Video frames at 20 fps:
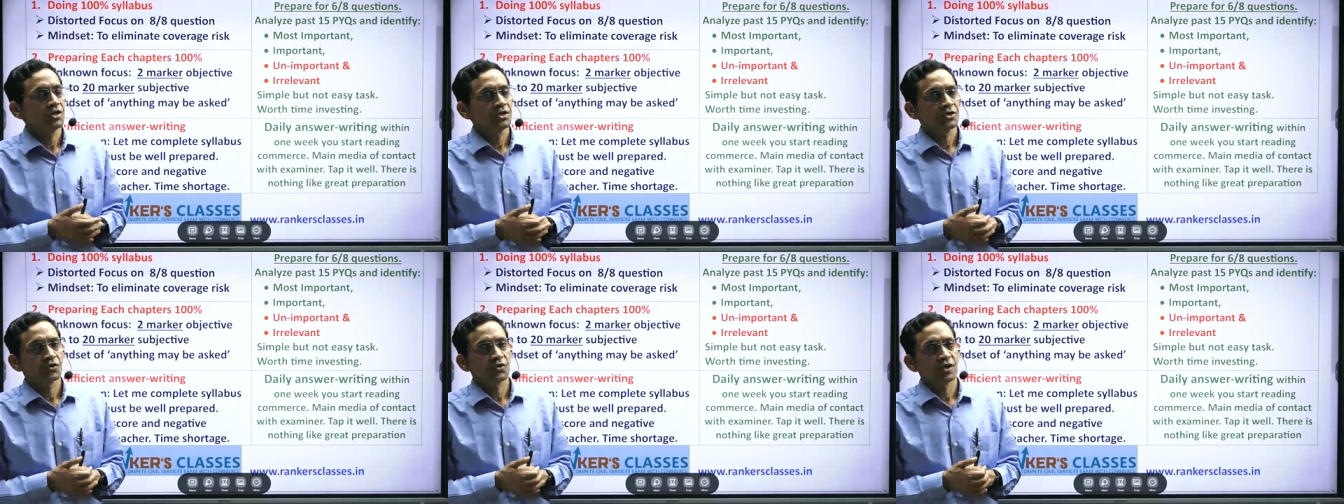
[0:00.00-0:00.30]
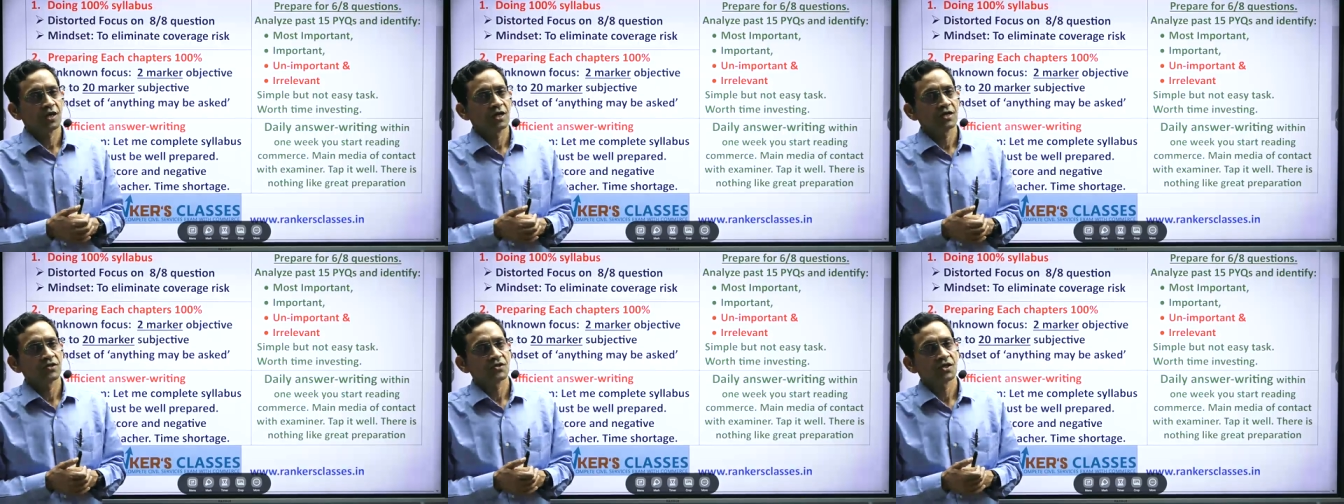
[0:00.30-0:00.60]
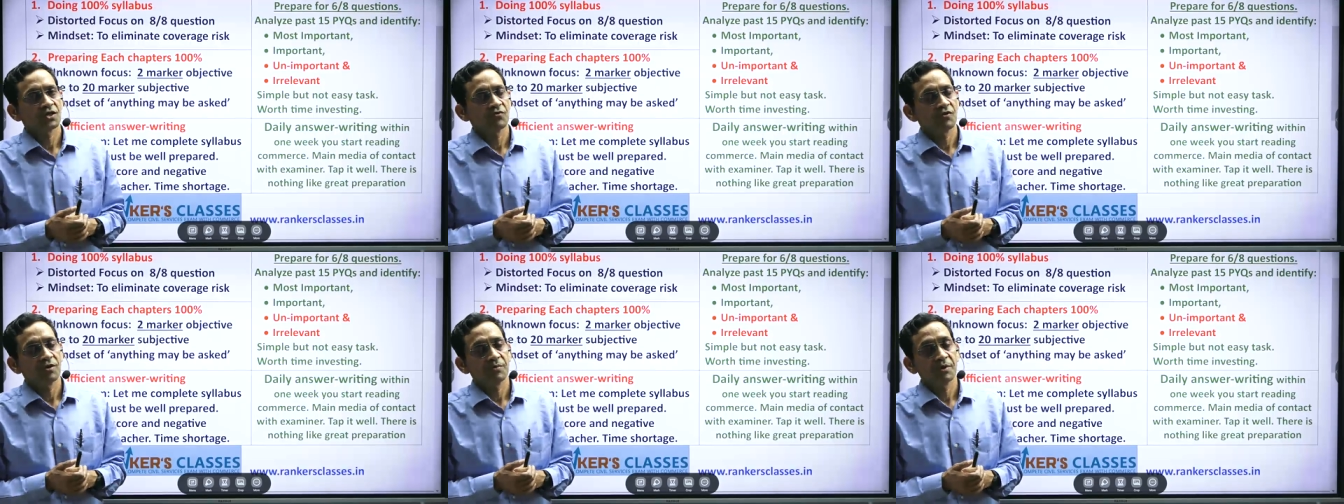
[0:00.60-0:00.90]
your
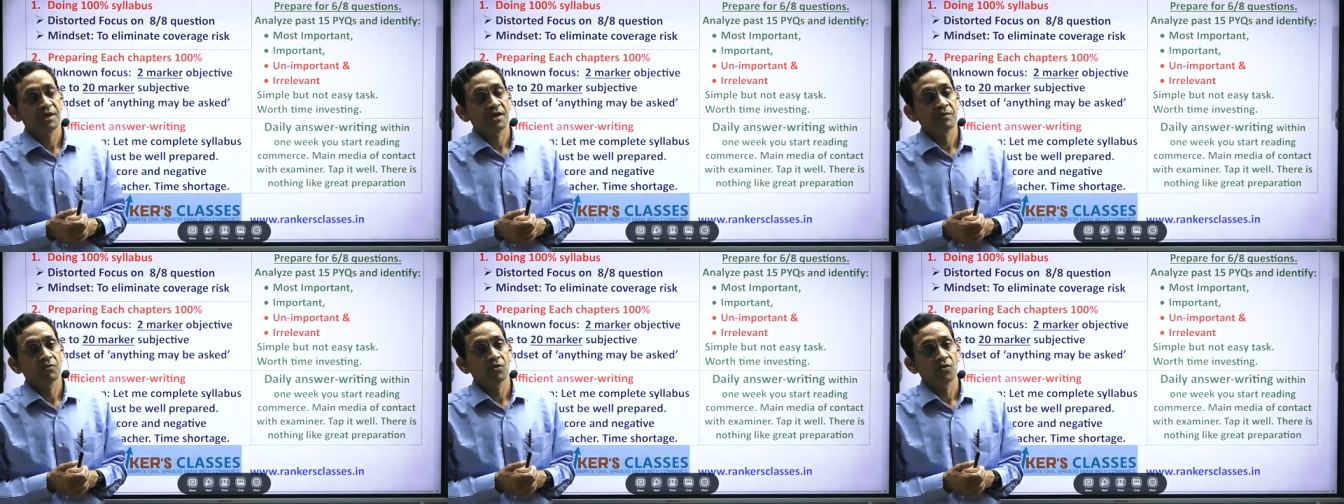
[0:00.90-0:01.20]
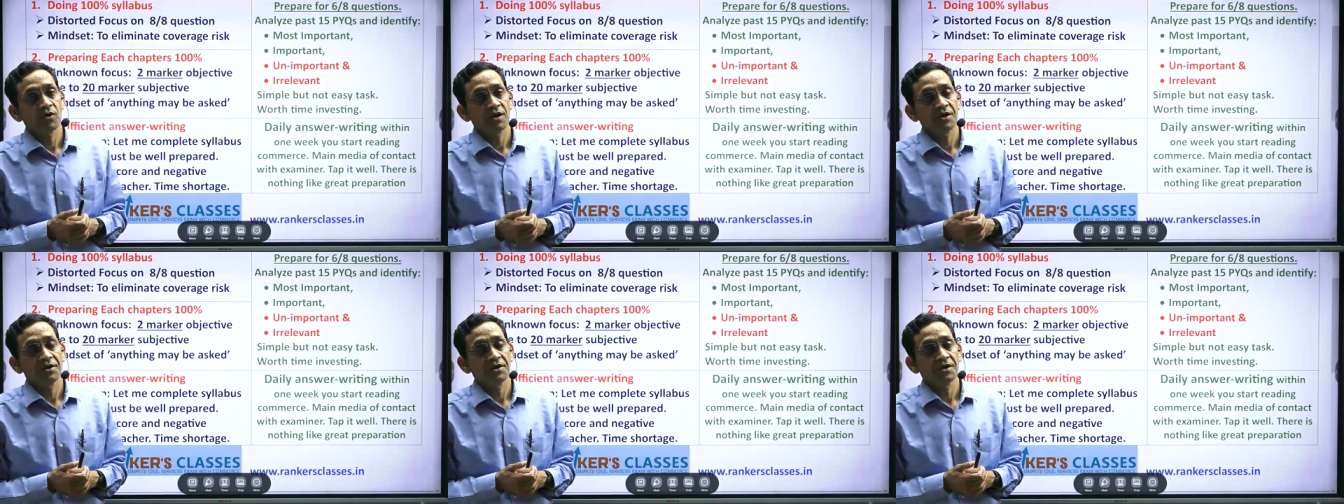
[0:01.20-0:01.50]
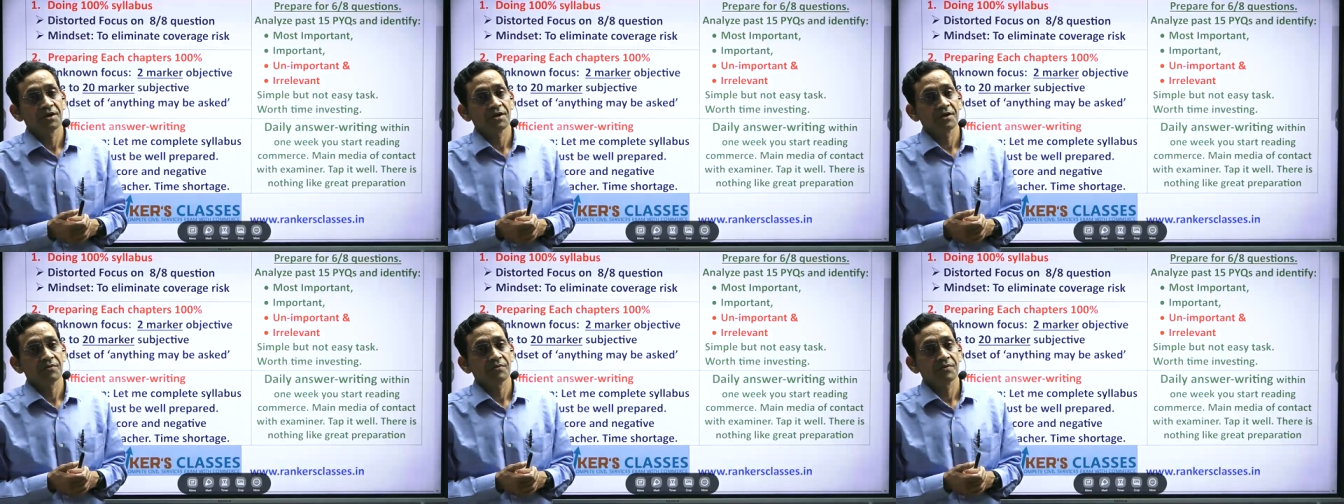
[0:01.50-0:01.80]
answer will become
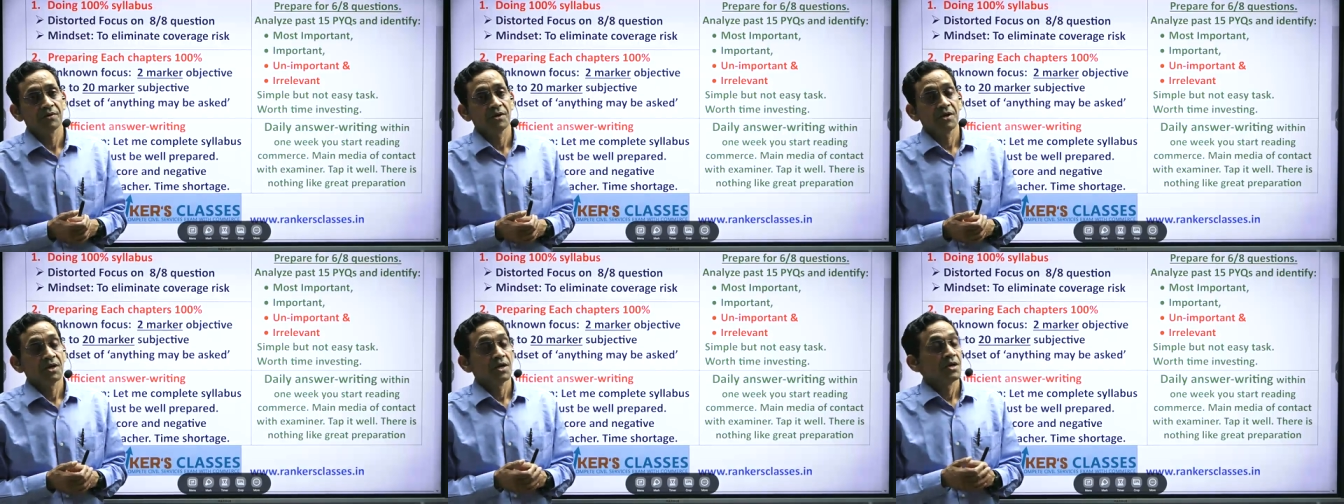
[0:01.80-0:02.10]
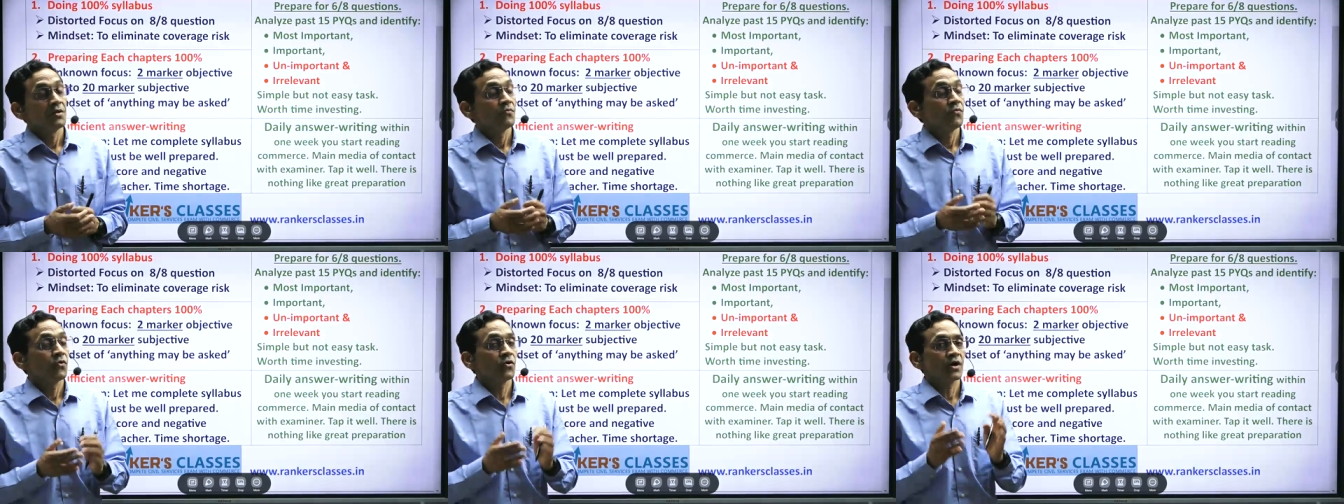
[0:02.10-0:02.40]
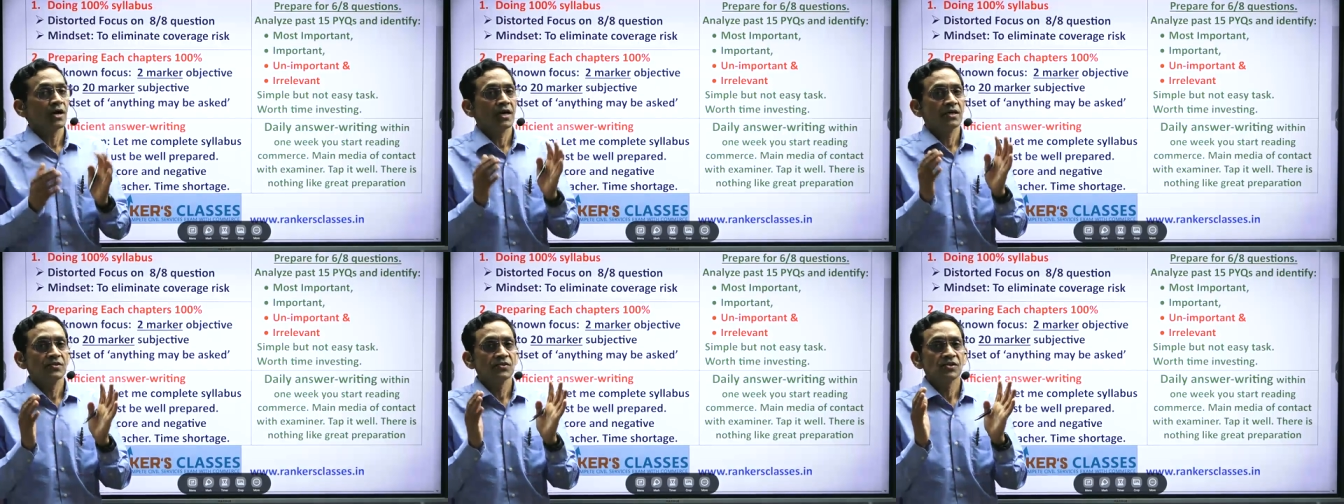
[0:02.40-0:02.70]
qualitative for
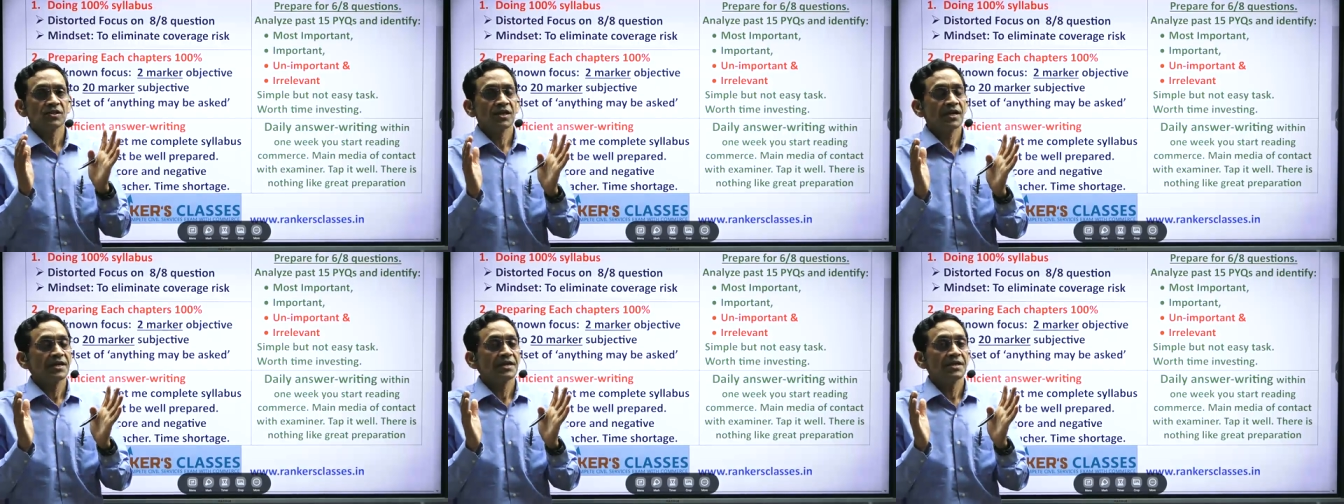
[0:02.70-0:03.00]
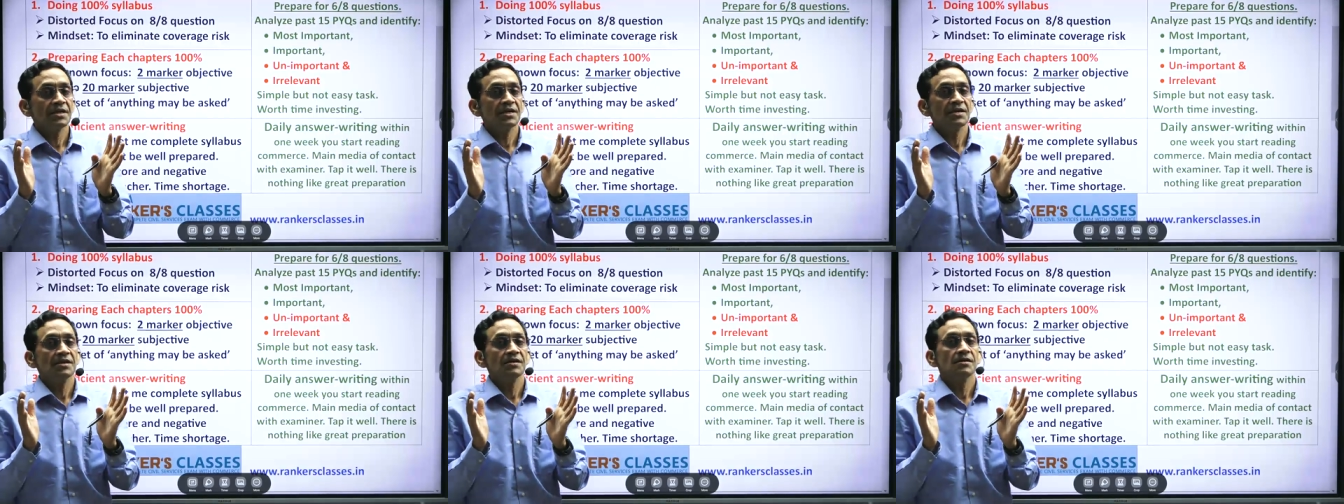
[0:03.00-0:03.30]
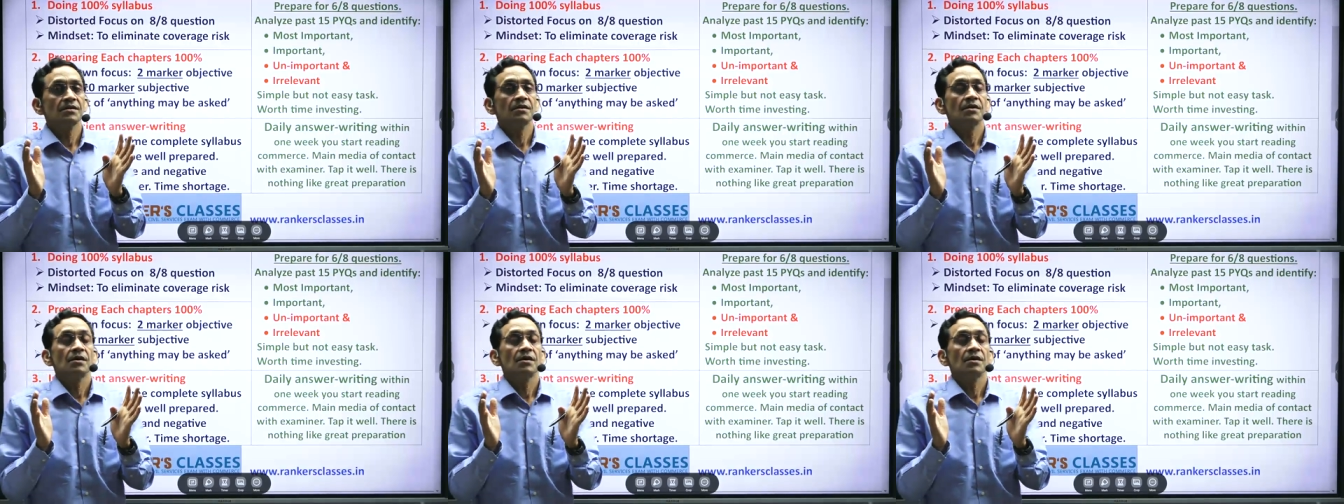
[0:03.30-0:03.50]
answer writing